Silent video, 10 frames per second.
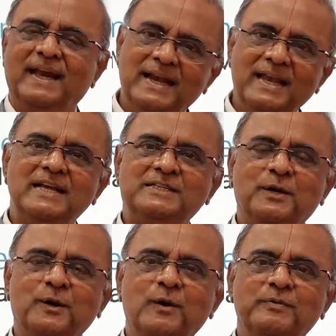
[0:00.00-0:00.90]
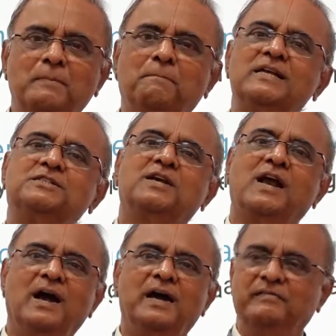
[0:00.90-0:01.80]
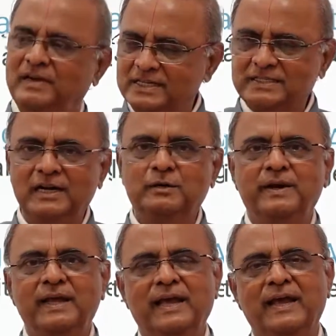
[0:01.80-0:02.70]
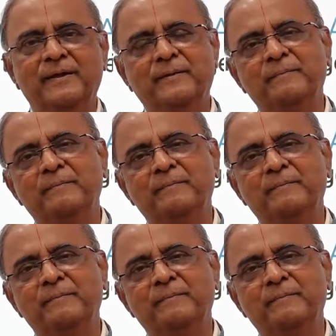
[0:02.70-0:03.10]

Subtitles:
10 years ago, the best car, will it sell today?